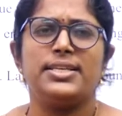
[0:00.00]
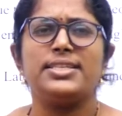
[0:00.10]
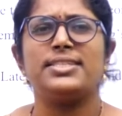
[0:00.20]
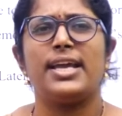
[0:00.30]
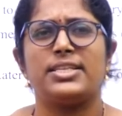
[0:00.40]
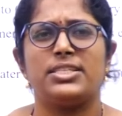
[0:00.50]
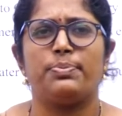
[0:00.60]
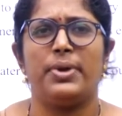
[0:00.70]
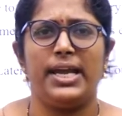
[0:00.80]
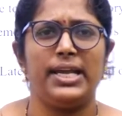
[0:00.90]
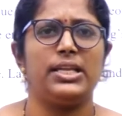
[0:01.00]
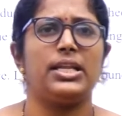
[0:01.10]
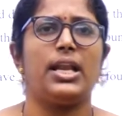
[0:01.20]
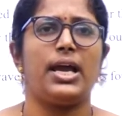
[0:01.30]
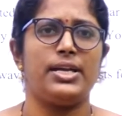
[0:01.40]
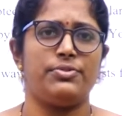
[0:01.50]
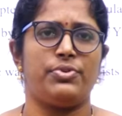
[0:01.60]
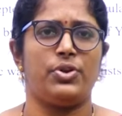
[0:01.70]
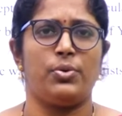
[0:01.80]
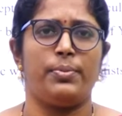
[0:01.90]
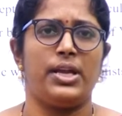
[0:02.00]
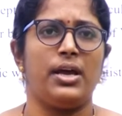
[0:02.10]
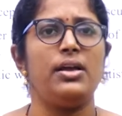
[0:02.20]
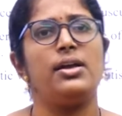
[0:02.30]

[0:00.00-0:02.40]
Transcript: just explained the light phenomena